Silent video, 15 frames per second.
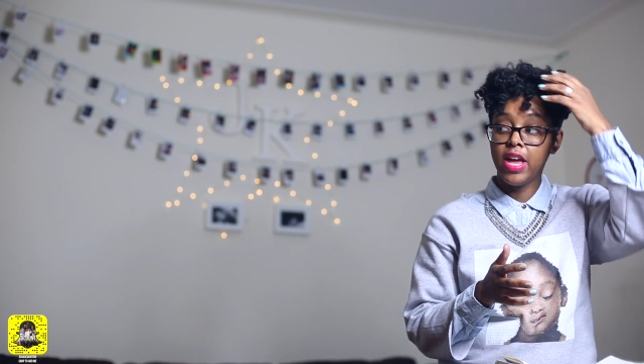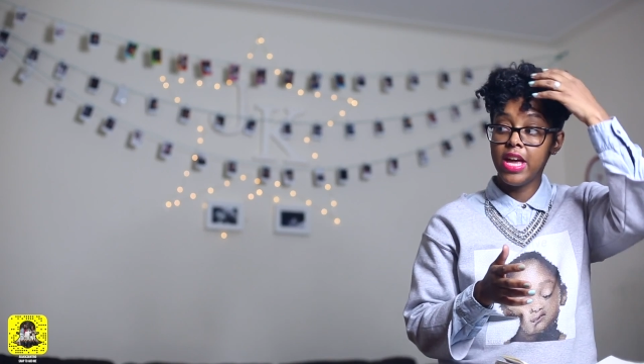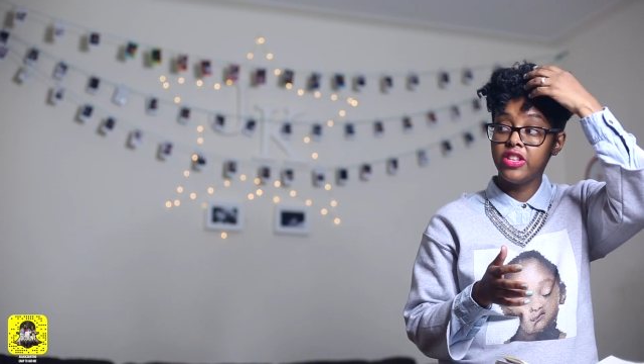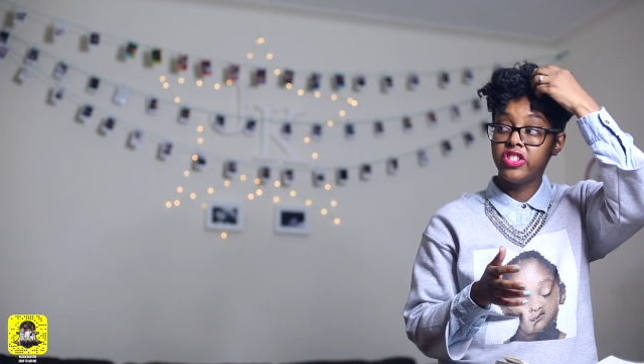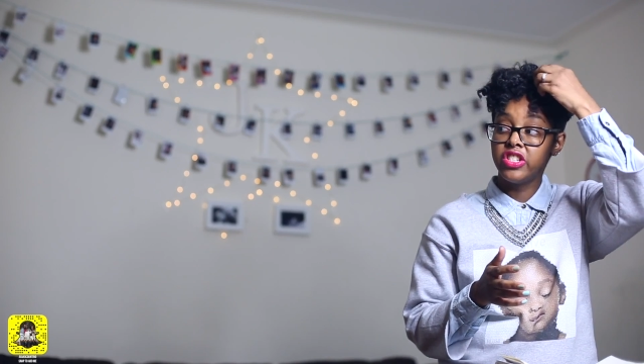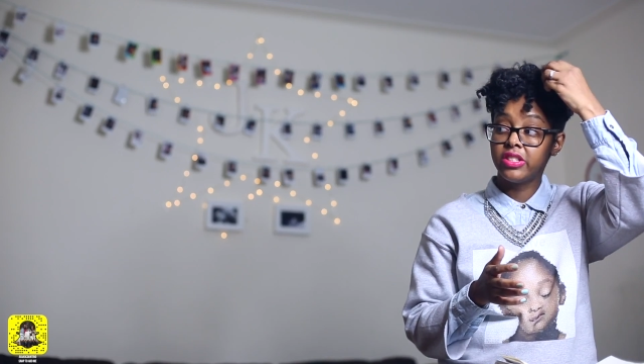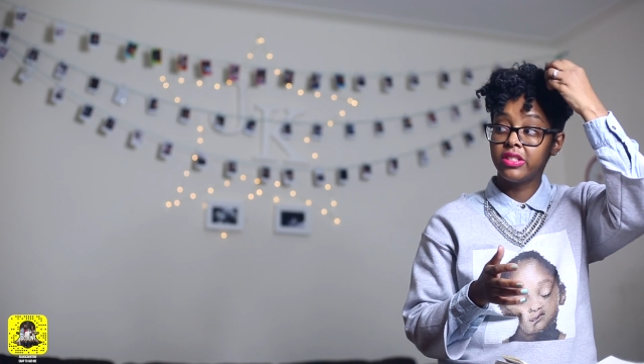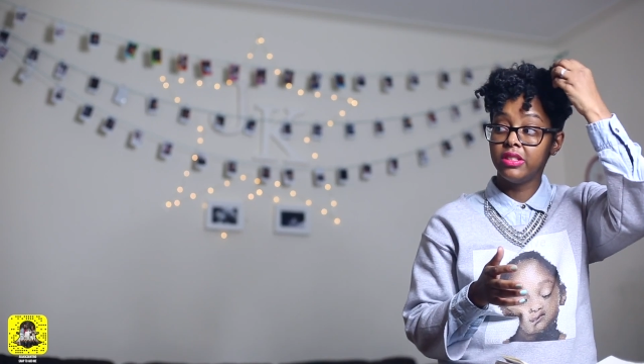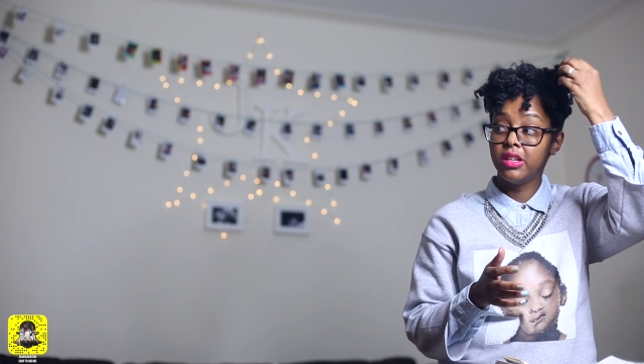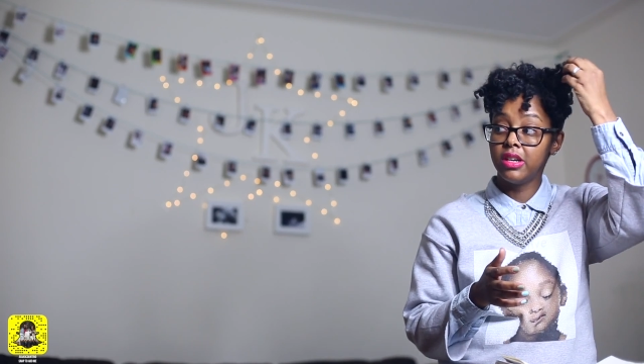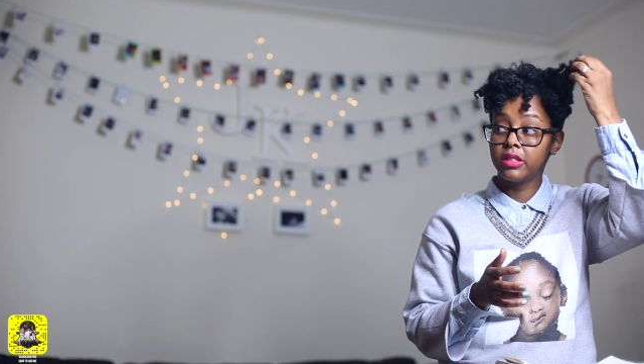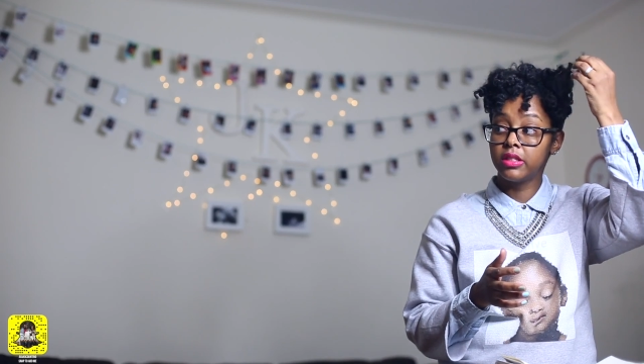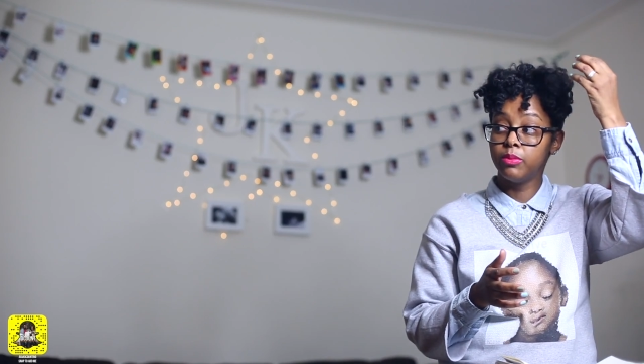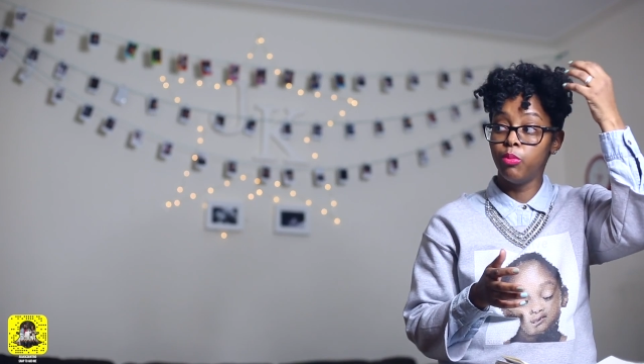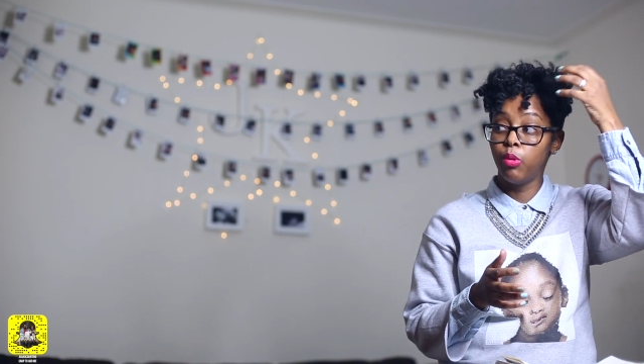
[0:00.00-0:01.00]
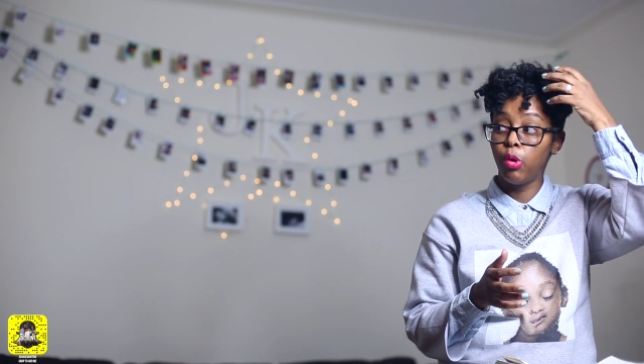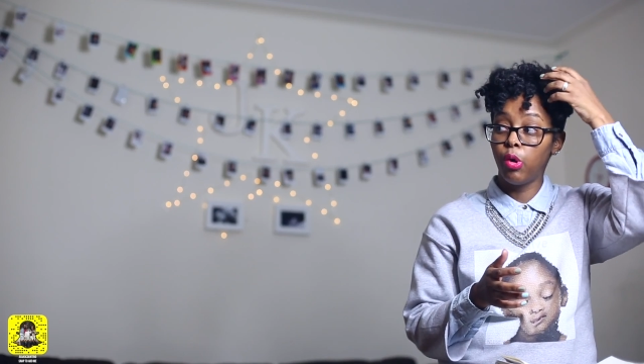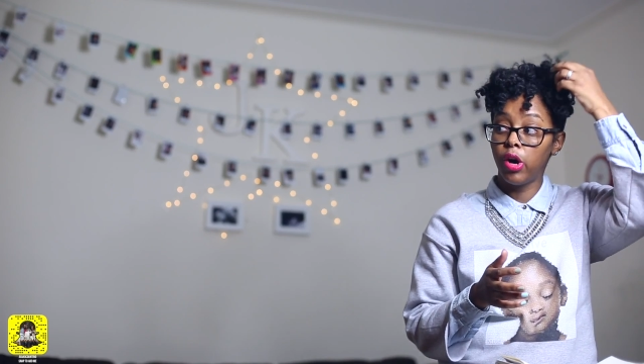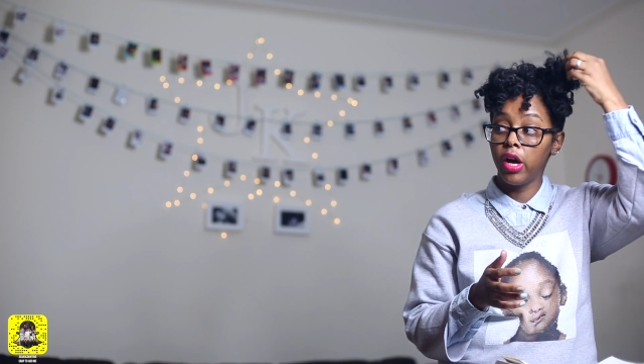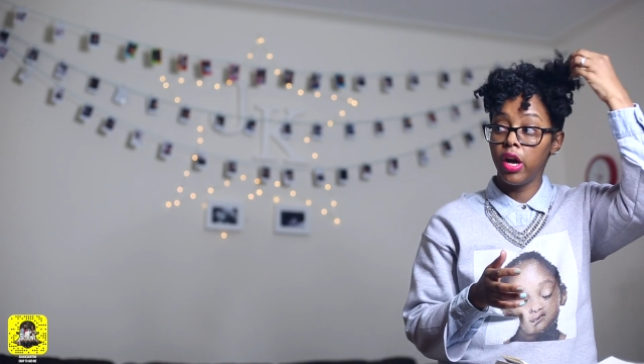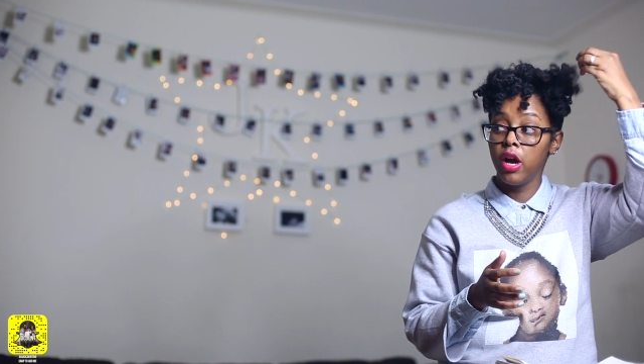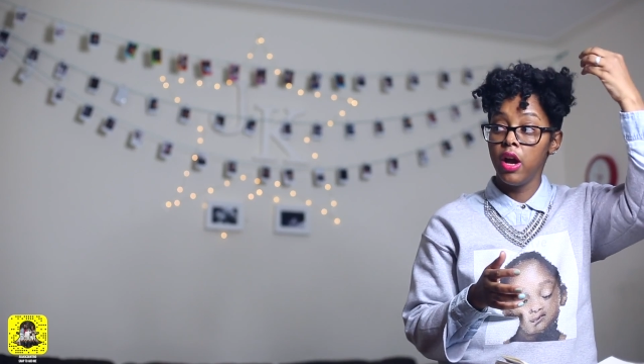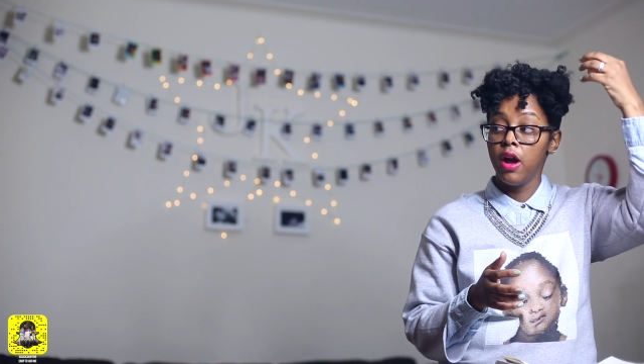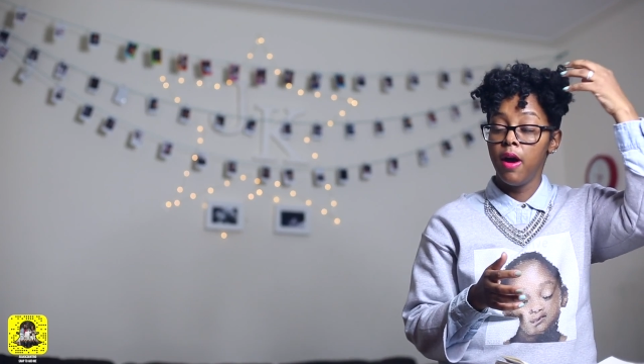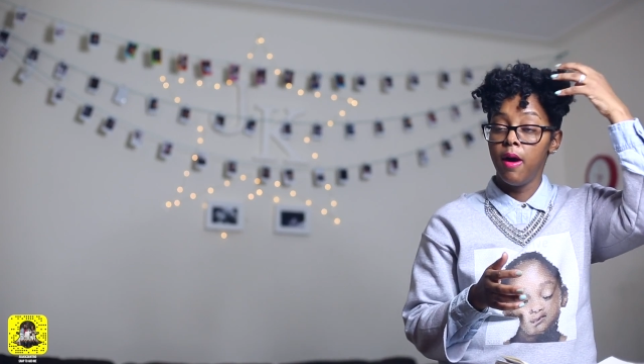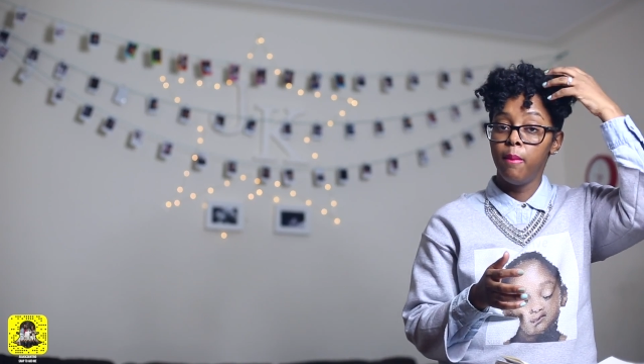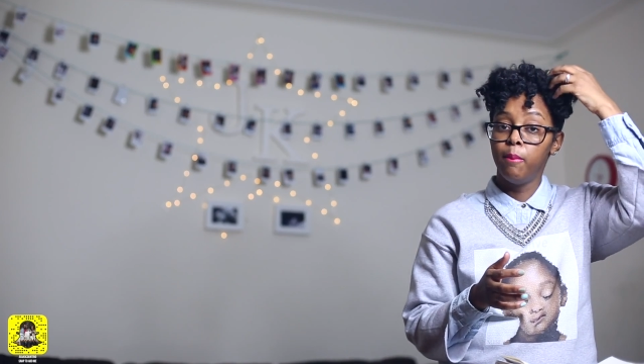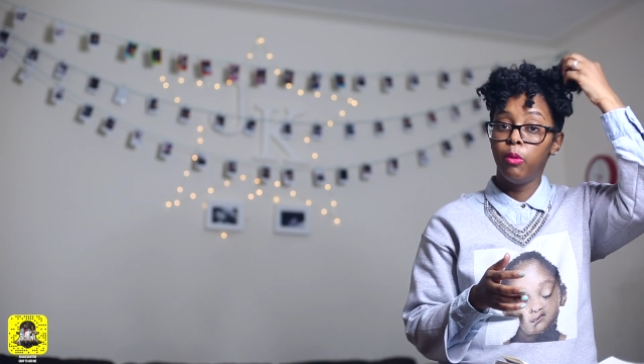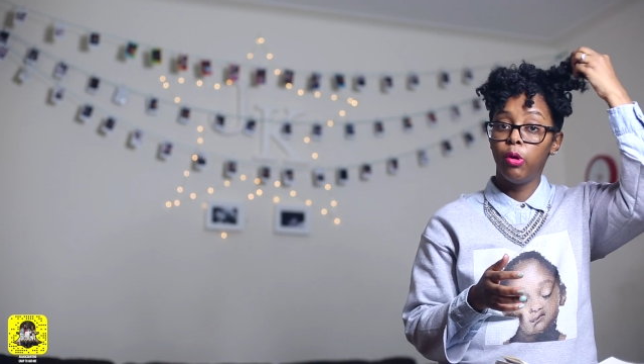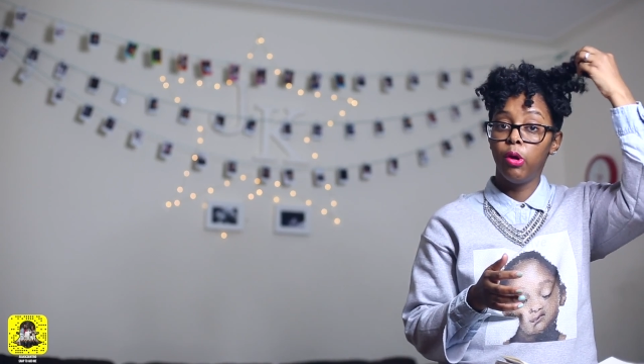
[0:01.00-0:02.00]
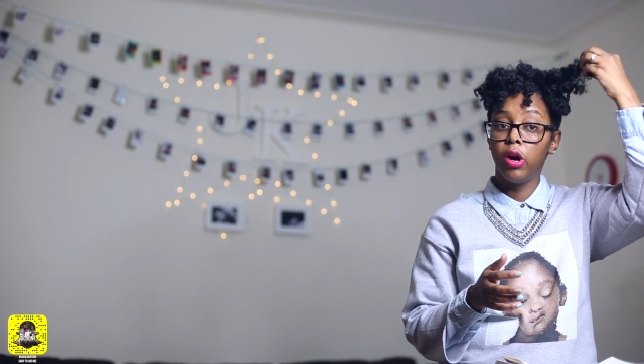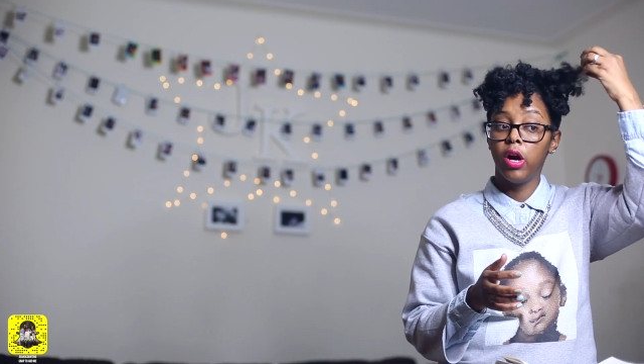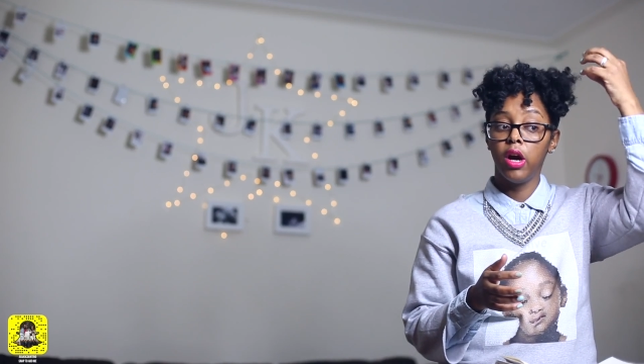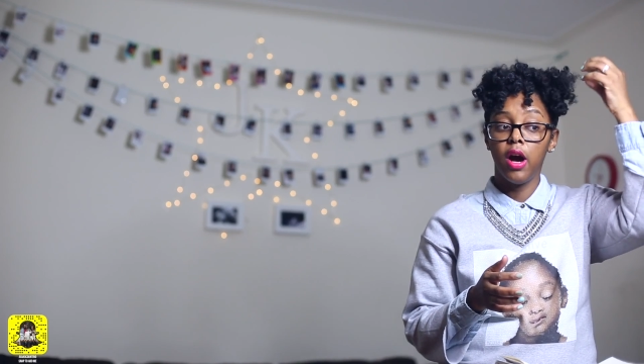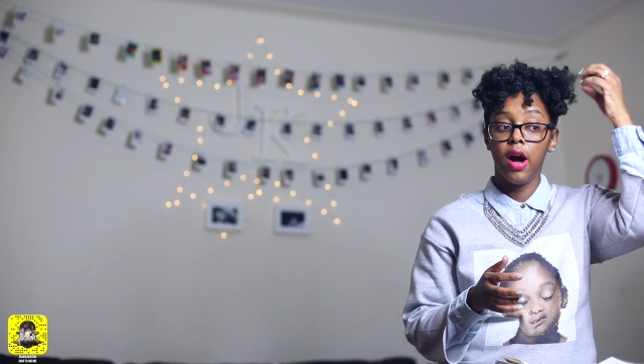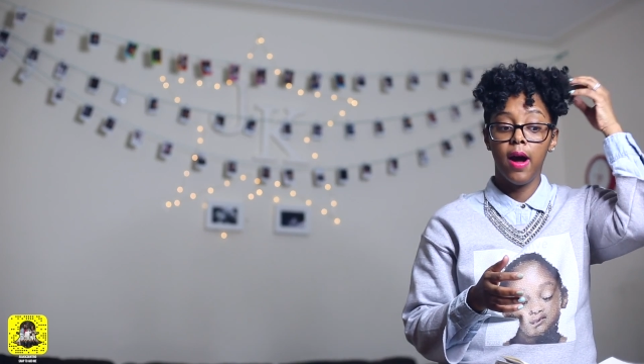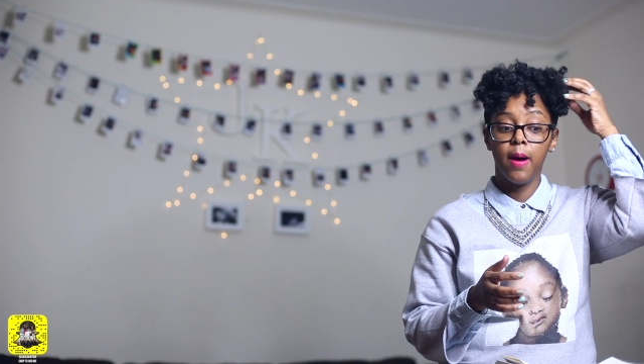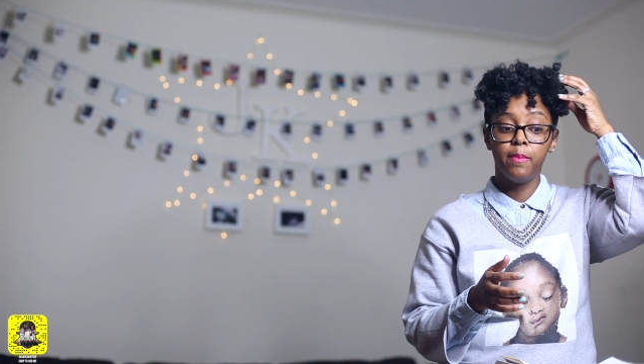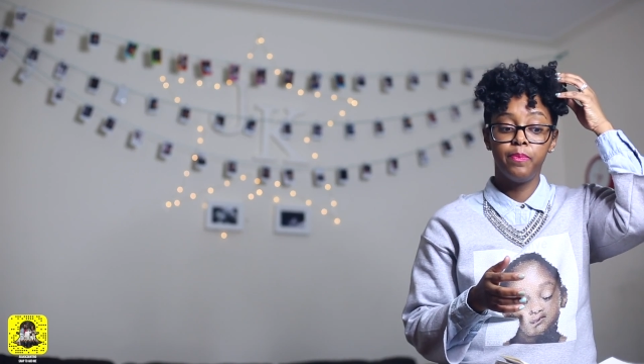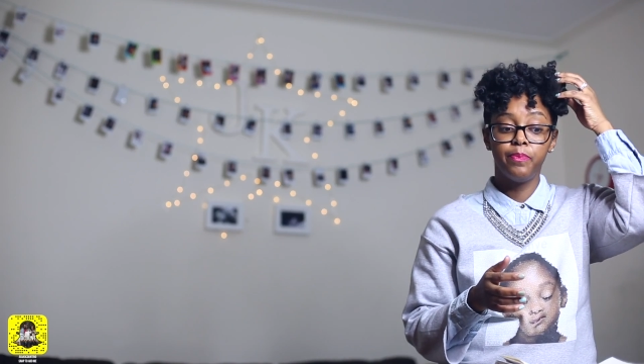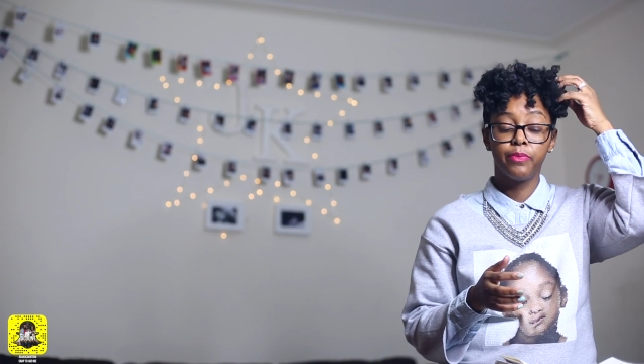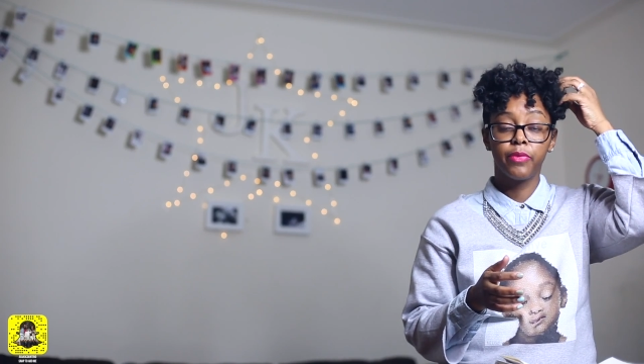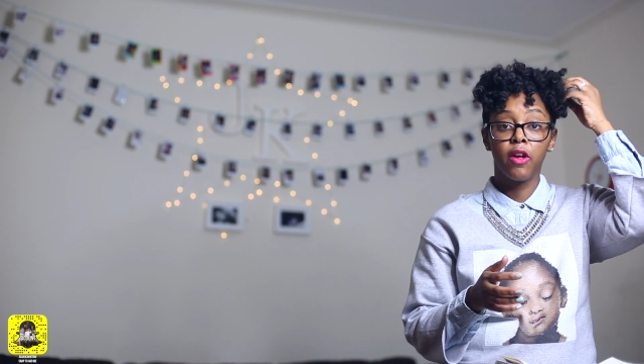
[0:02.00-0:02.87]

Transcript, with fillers: it just looks more more um,